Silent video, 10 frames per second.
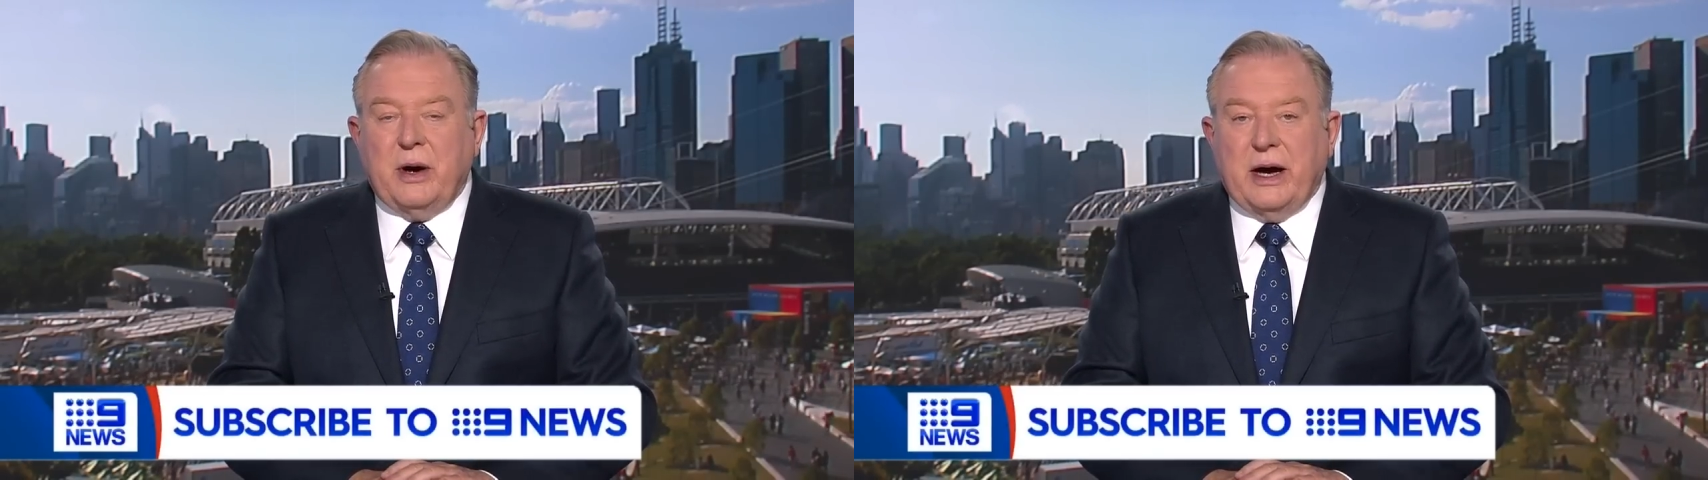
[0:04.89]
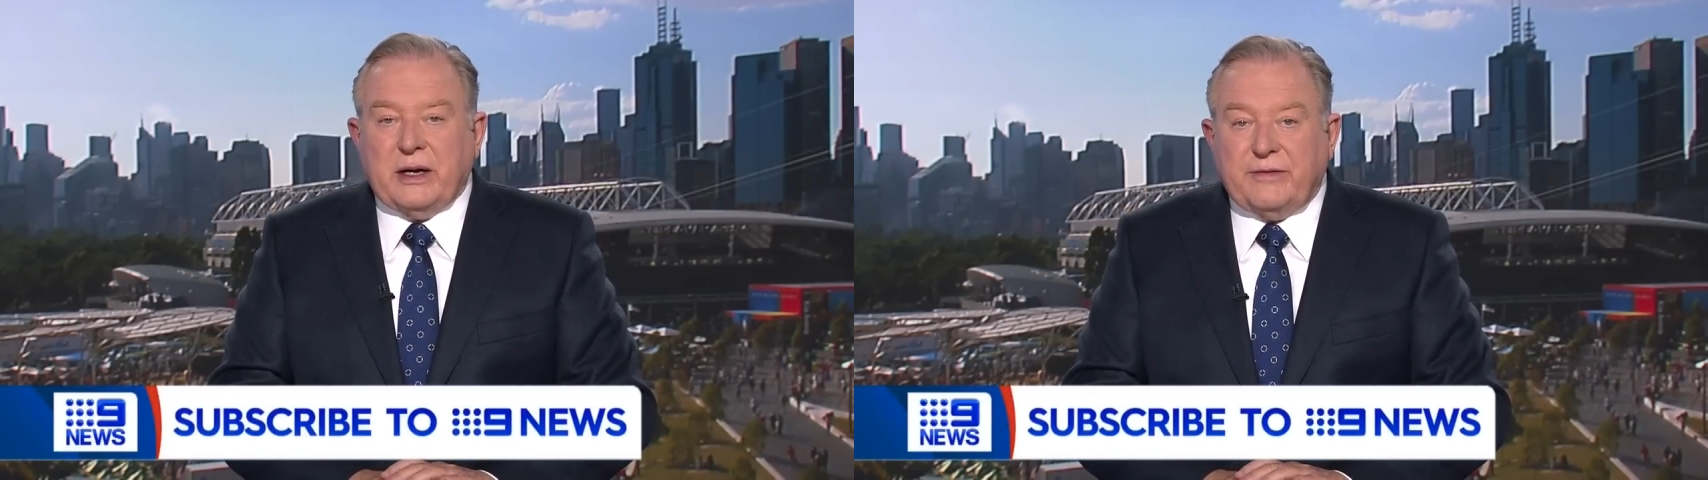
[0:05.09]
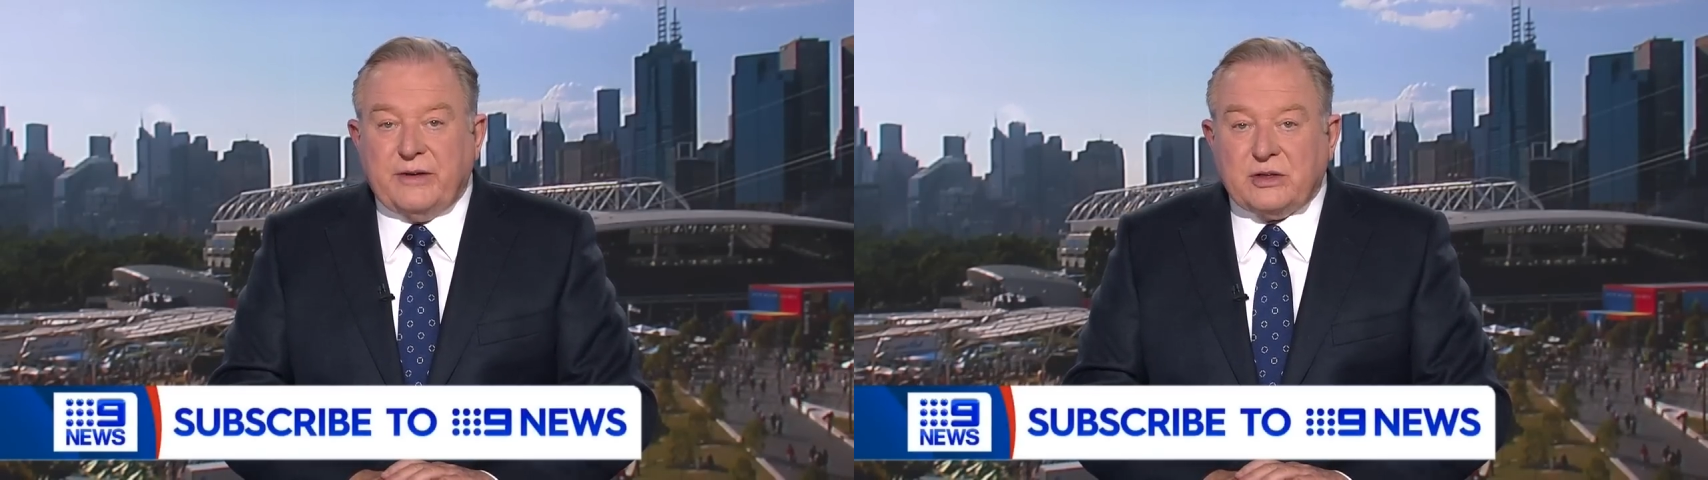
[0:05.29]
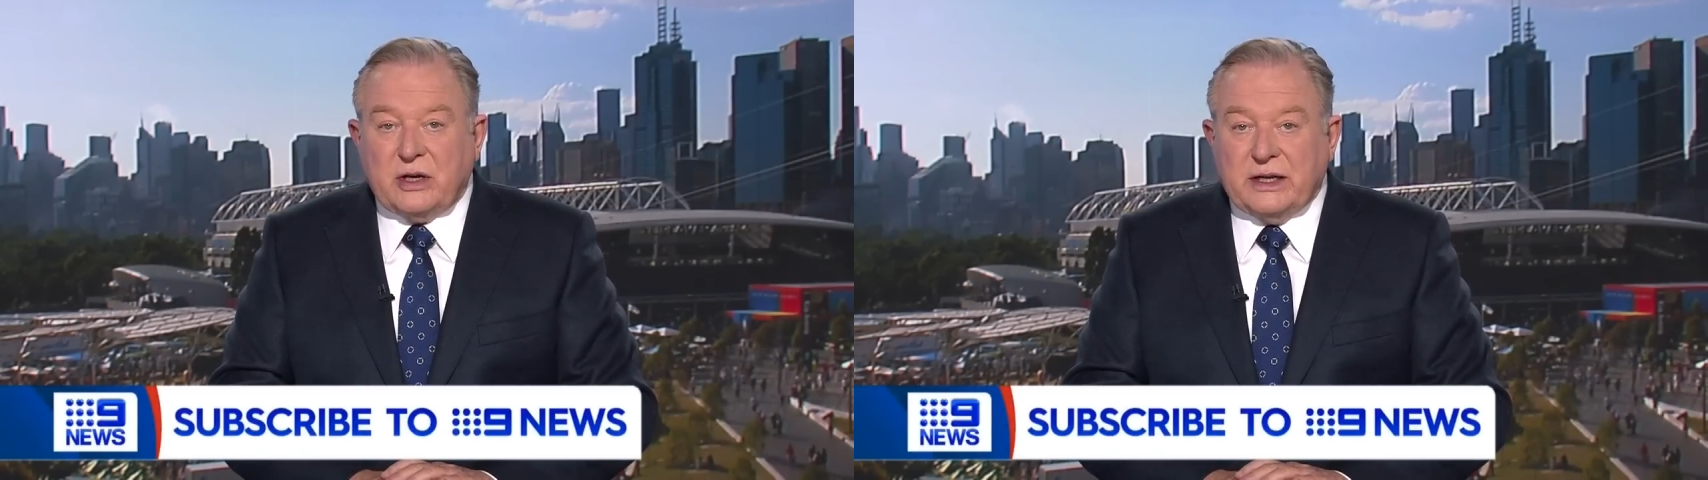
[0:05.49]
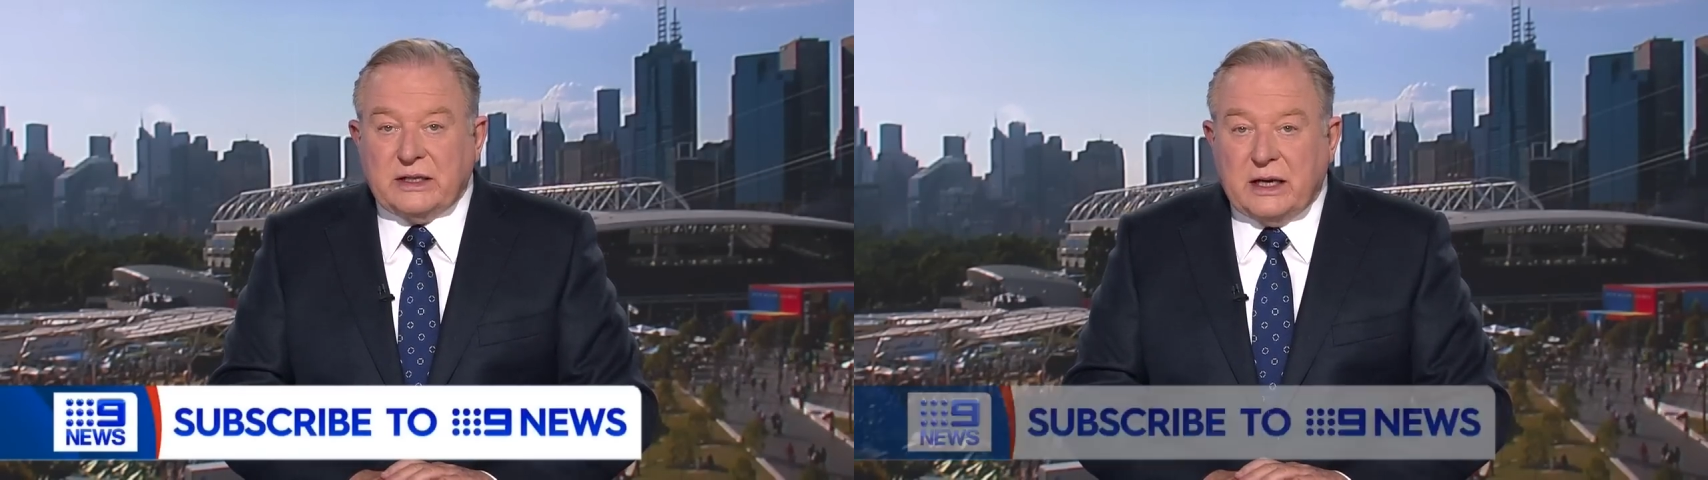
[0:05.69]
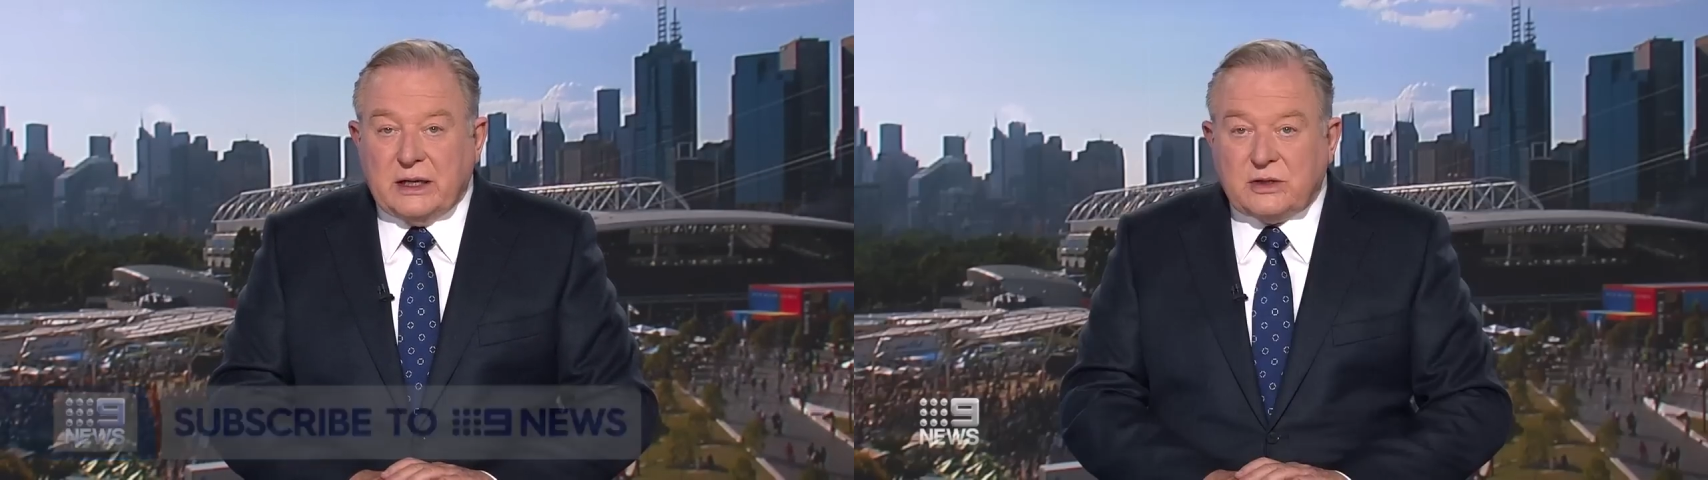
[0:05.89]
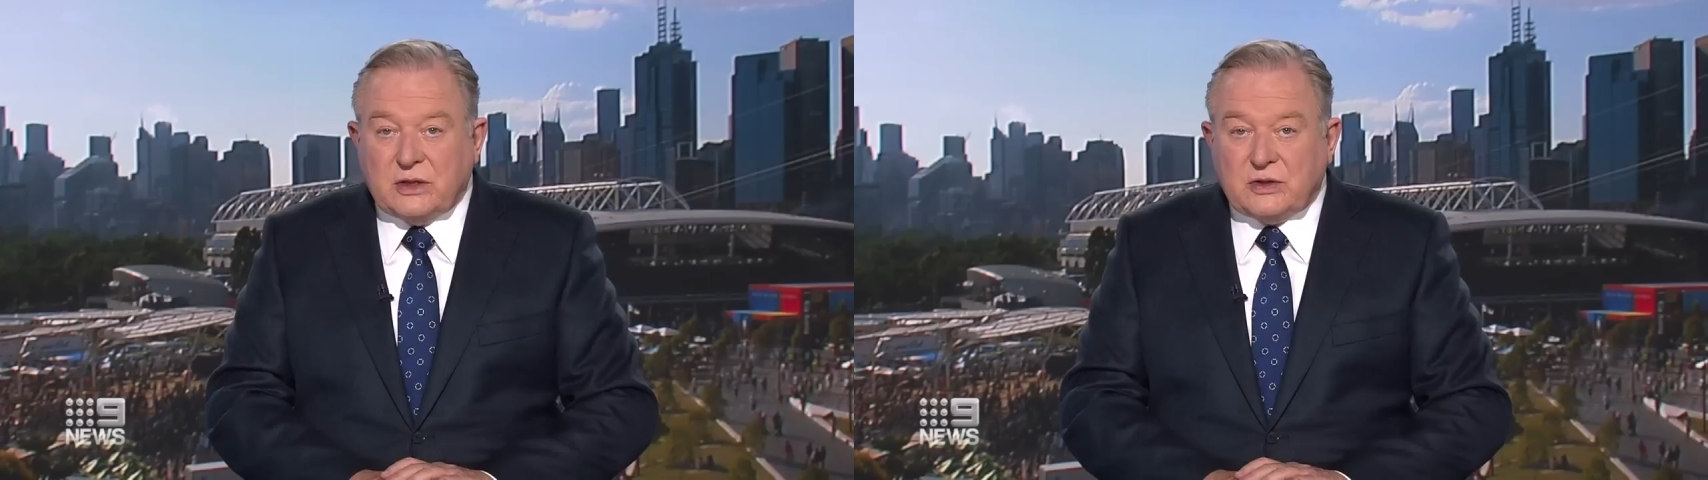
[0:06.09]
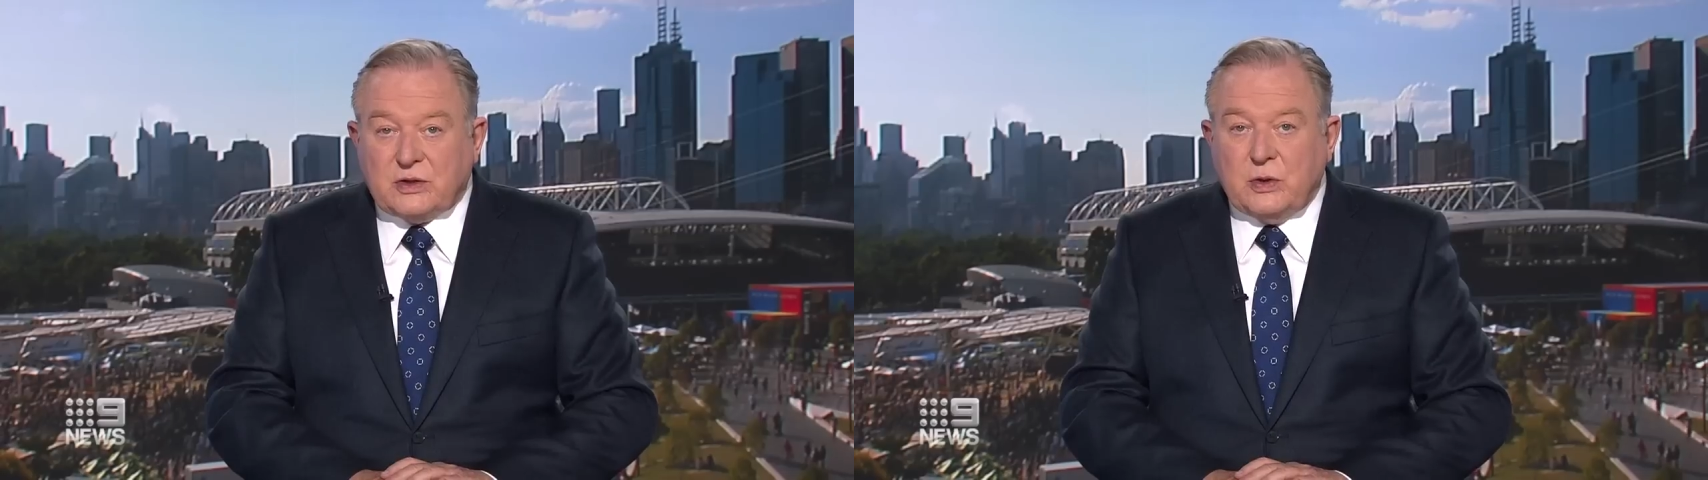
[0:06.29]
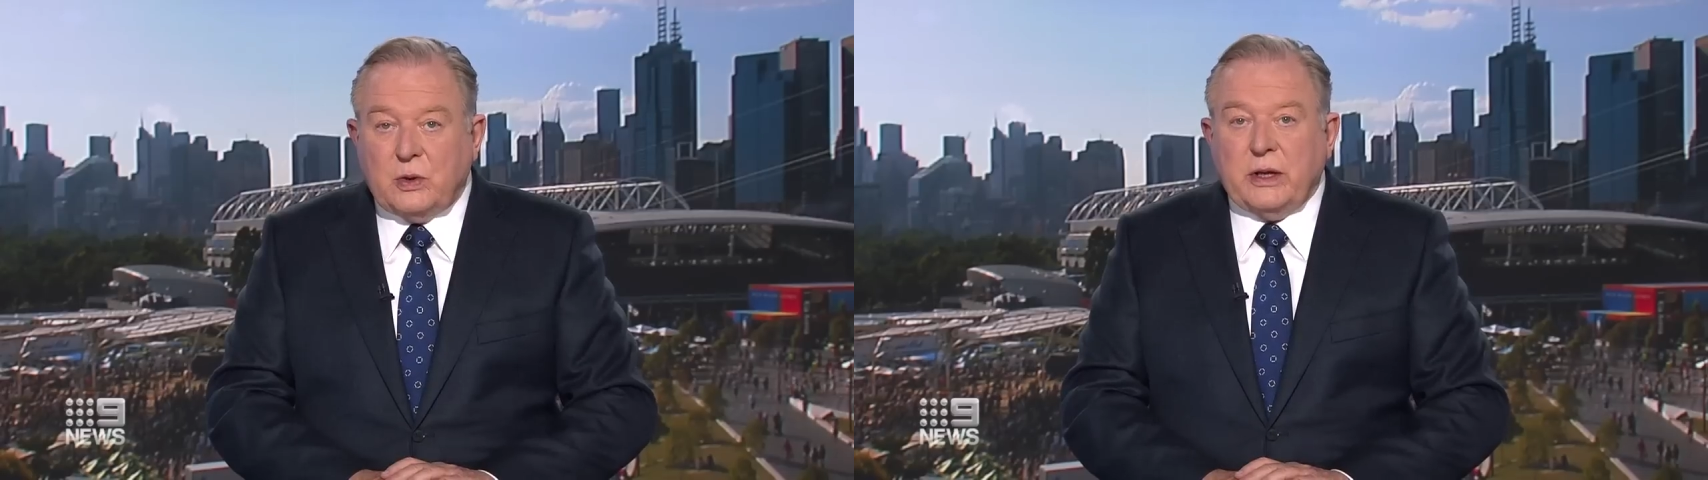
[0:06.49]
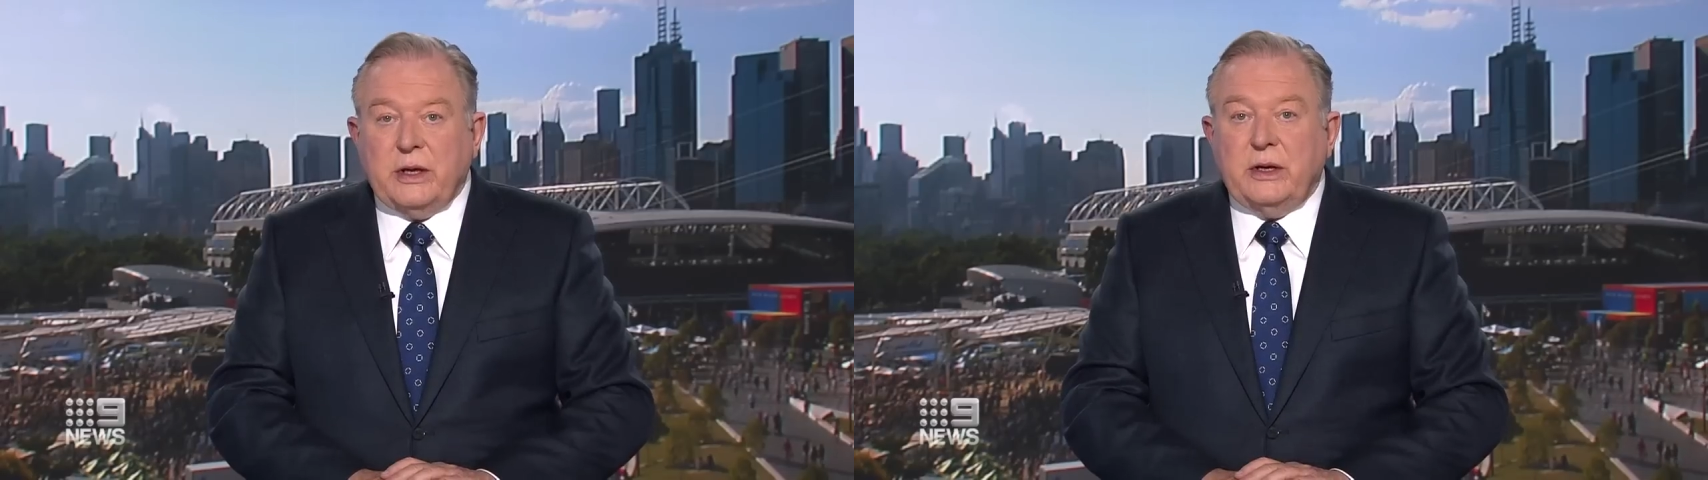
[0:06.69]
artificial intelligence tool